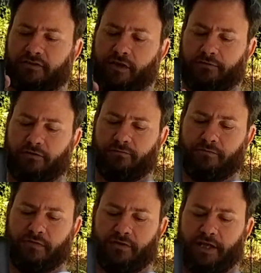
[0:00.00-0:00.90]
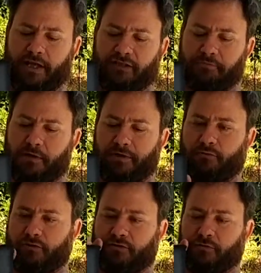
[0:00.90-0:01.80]
several of them, they
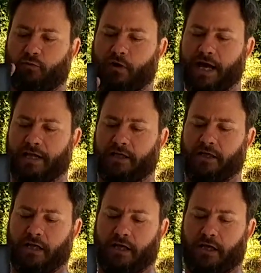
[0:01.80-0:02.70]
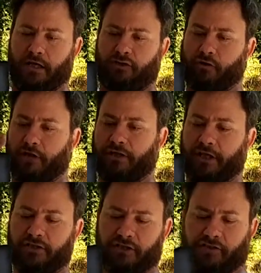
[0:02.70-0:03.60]
experimented with some ragged
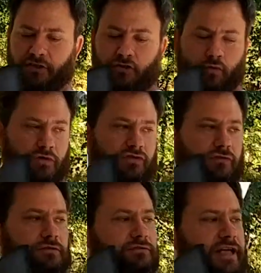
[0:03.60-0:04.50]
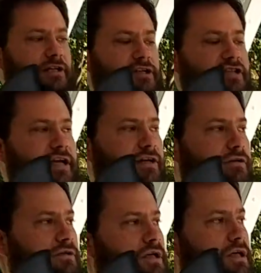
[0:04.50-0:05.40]
trailing edges on the dorsal and on the
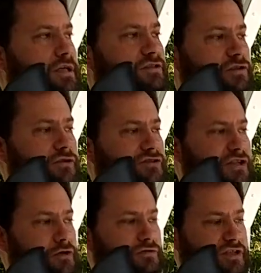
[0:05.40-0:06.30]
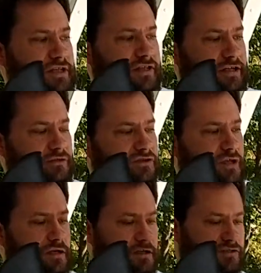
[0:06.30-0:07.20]
tail. So you'll see those details.
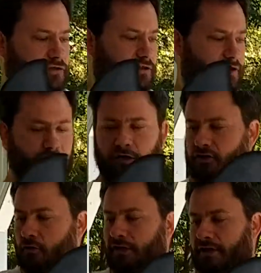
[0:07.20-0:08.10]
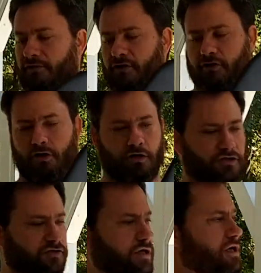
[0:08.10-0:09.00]
So they are totally different
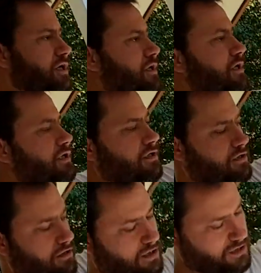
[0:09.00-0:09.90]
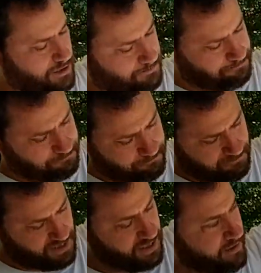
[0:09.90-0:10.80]
sharks
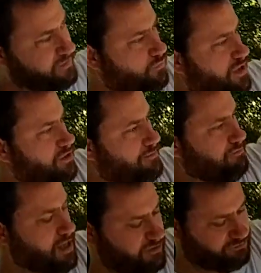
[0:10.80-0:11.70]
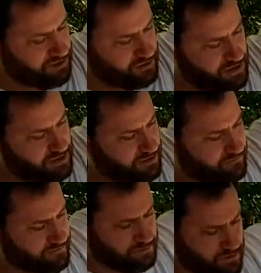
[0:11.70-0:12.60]
in every way you can possibly think
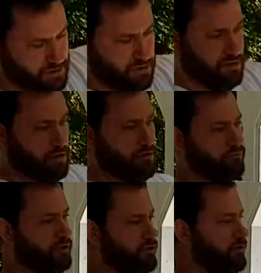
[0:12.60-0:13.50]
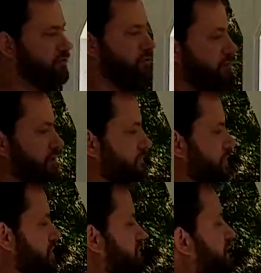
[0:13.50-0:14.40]
of. All 3 sharks are totally
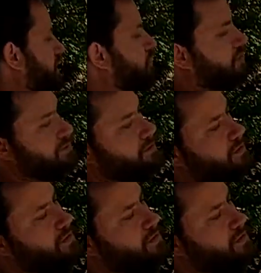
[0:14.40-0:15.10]
different, just like they were